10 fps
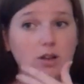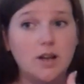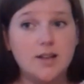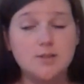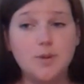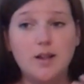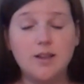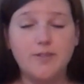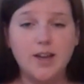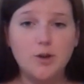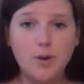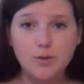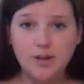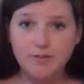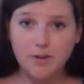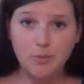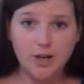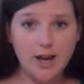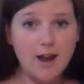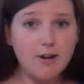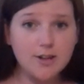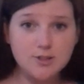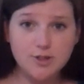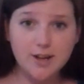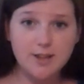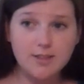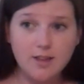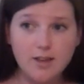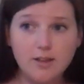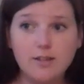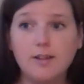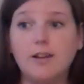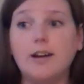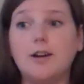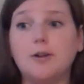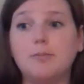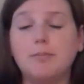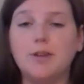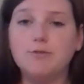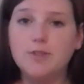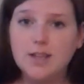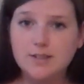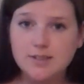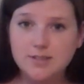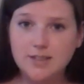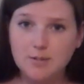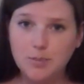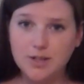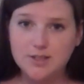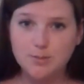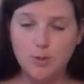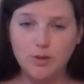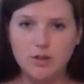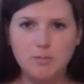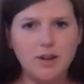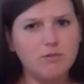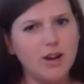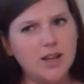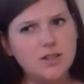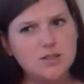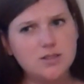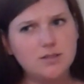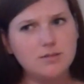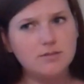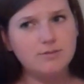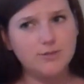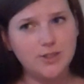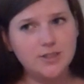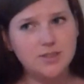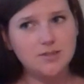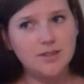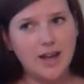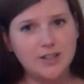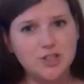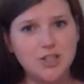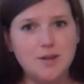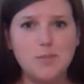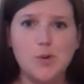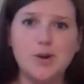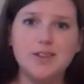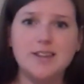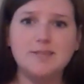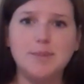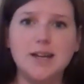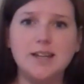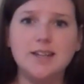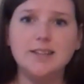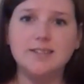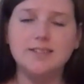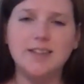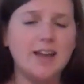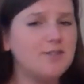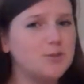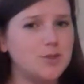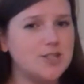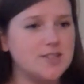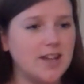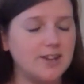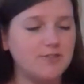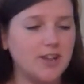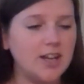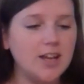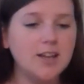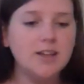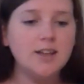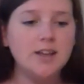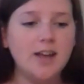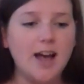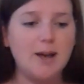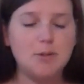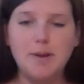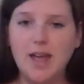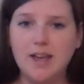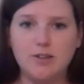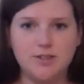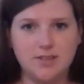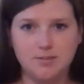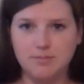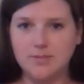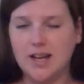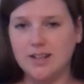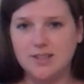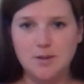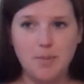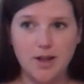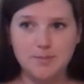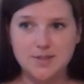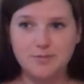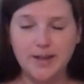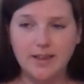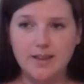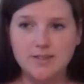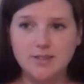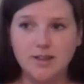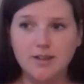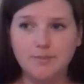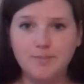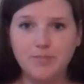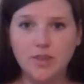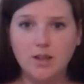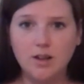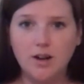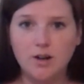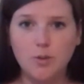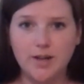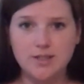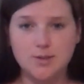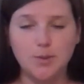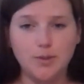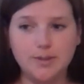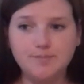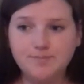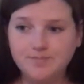as well, if I go out and if I'm running errands or anything, my feet get pretty swollen. My right foot actually more than my left, which is kind of funny. And my ankles and kind of the bottoms of my legs are quite swollen.